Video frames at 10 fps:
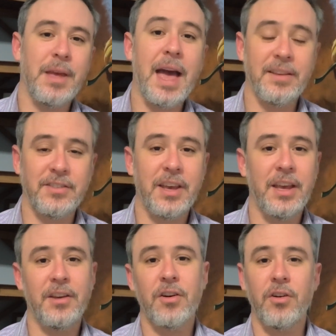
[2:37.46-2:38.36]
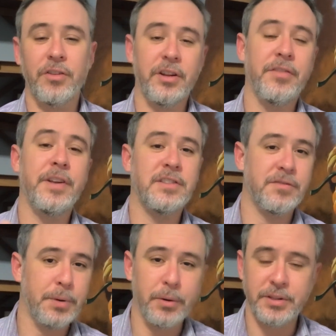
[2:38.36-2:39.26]
essay called A Defense
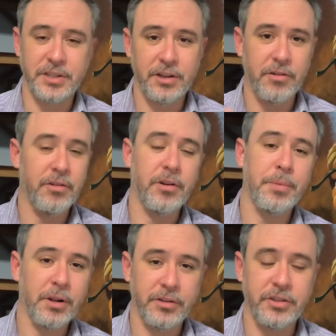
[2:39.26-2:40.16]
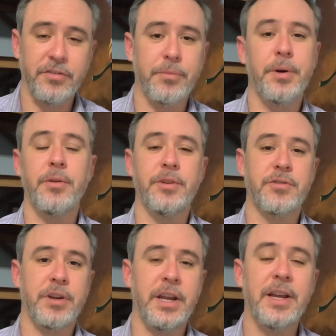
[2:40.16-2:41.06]
of Poesy or An Apology for
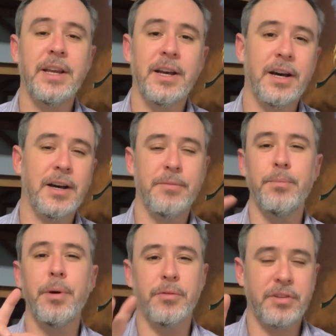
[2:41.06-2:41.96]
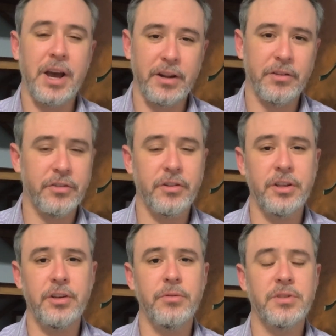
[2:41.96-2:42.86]
Poetry. Both titles are
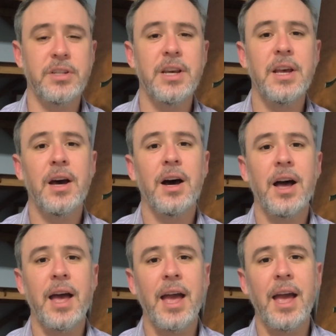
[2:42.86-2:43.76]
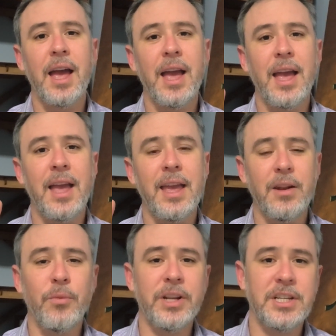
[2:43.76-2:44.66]
used,
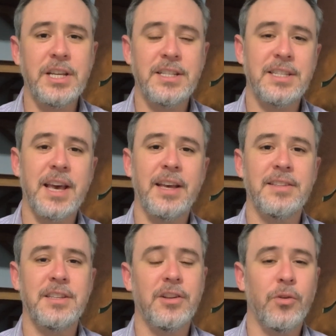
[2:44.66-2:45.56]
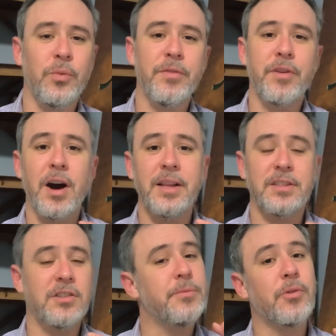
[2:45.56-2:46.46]
in which he says, we've
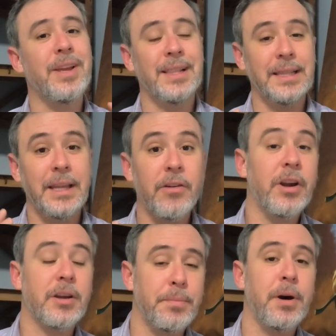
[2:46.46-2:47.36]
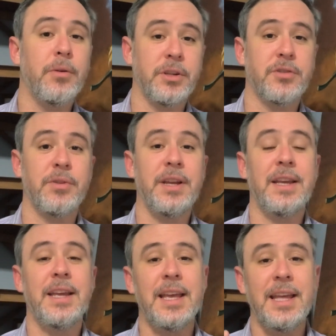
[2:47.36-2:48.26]
got some great lyric
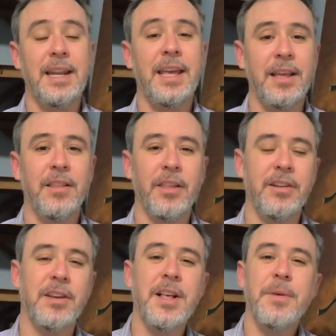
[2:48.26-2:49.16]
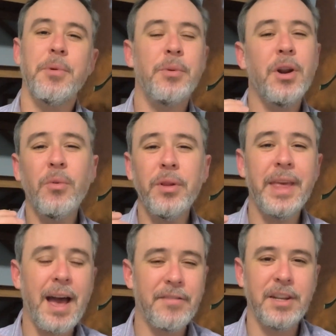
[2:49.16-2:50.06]
poetry in England, but we don't
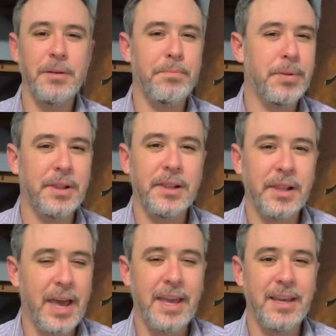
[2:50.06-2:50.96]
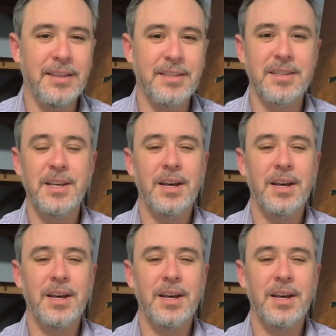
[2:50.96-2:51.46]
really have any plays.